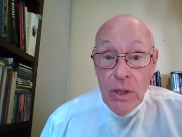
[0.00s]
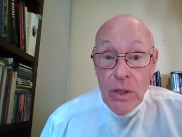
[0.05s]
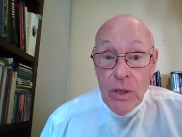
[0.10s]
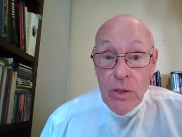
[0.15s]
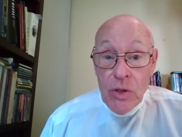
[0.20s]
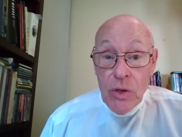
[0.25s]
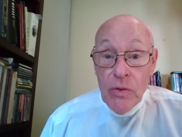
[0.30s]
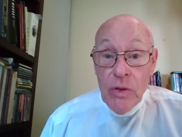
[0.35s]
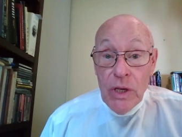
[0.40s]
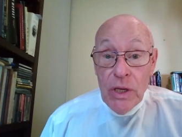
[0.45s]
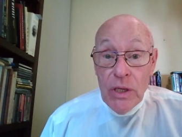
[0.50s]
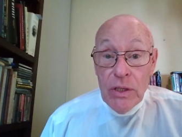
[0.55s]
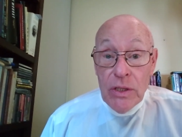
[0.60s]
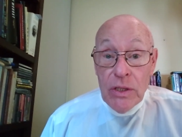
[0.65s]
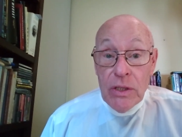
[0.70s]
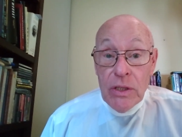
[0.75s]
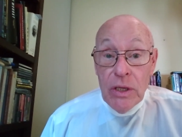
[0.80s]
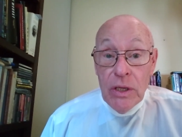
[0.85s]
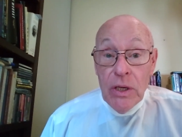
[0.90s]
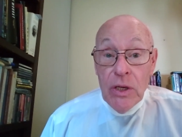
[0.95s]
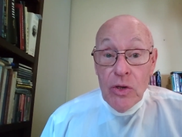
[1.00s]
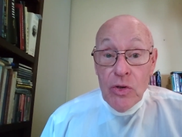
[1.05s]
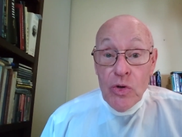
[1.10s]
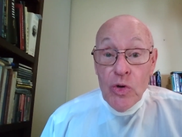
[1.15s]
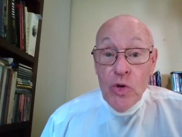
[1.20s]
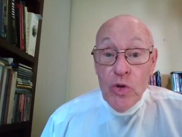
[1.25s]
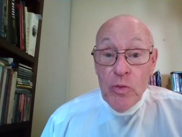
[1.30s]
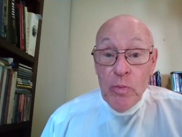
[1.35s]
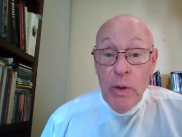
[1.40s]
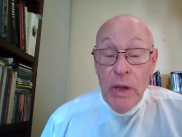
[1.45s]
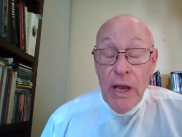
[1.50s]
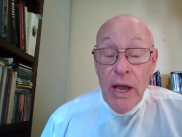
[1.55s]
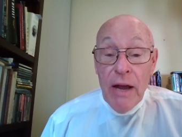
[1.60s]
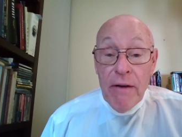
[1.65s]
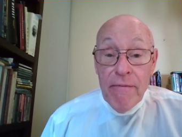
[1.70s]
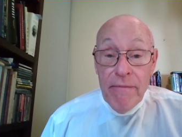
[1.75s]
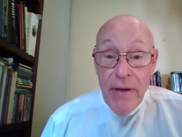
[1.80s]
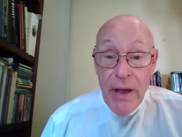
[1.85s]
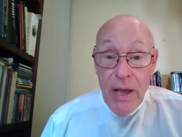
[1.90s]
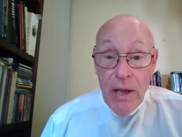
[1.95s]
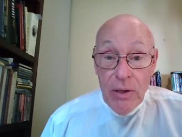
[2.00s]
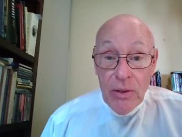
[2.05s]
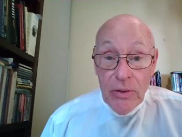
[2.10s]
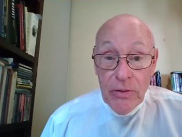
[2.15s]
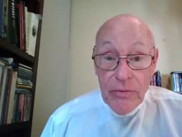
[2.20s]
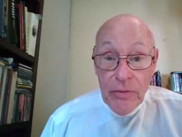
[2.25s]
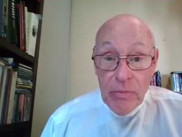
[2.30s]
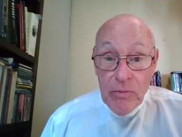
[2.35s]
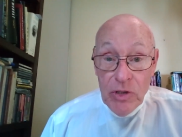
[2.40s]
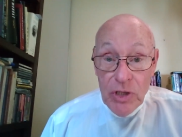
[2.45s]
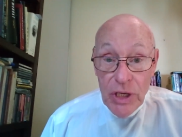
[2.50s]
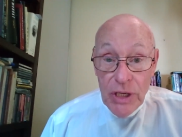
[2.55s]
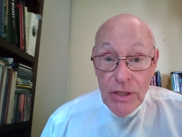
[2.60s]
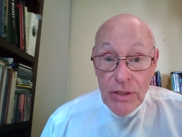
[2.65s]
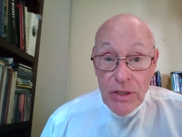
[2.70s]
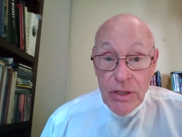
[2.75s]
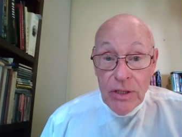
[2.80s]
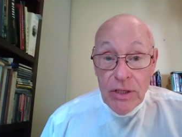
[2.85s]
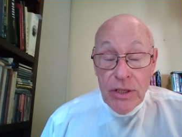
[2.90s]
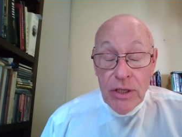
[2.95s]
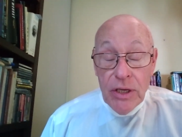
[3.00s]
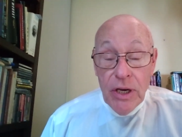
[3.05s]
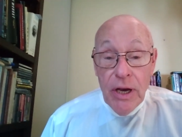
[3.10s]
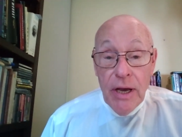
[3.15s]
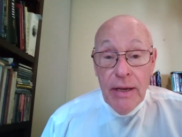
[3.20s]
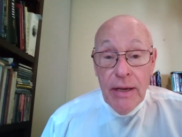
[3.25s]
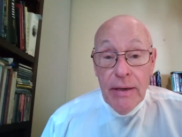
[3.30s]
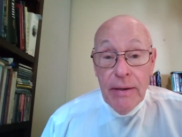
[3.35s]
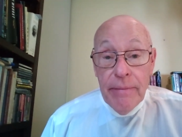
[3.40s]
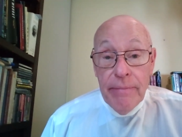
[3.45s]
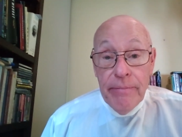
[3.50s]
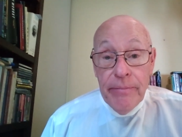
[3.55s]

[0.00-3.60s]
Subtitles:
So there's truth being unveiled from Jesus' side.